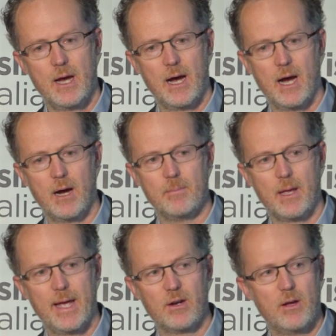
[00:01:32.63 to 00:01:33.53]

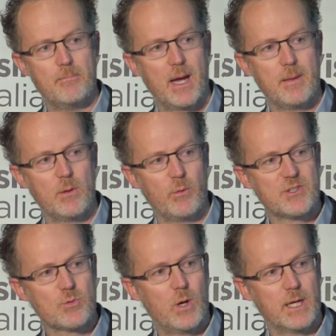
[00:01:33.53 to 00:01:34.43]
and maybe we've
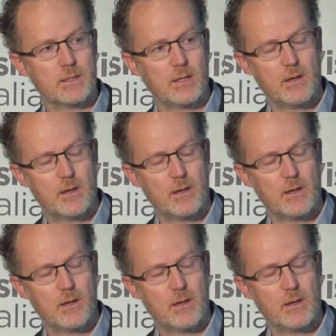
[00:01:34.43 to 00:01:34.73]
swung